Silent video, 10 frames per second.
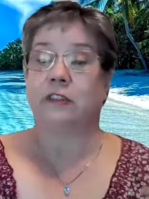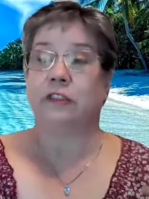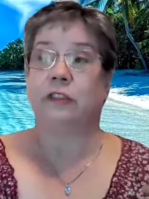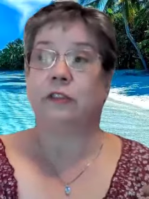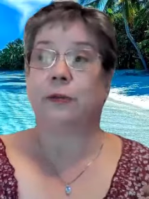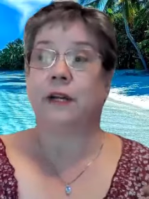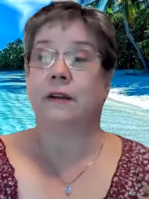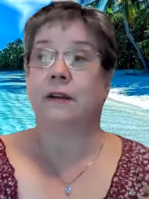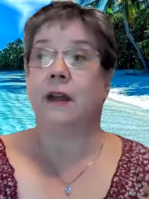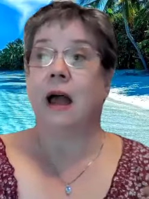that she's
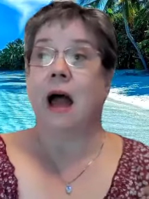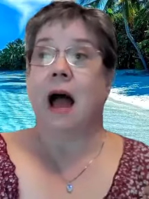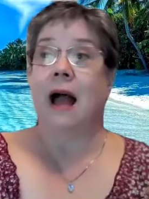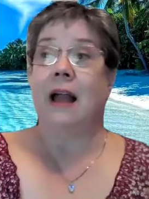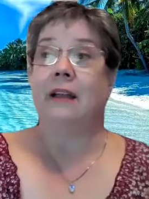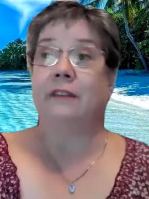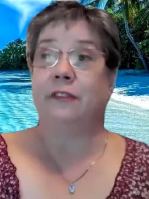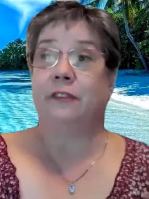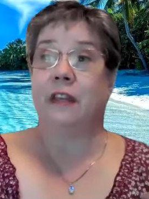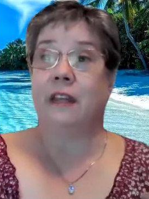written, I have
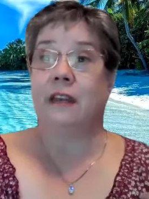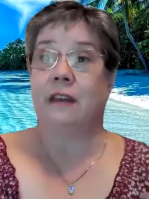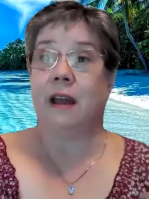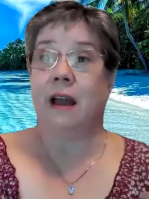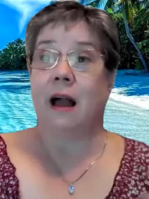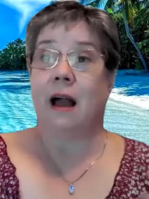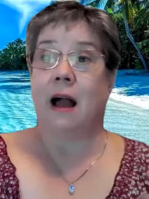seen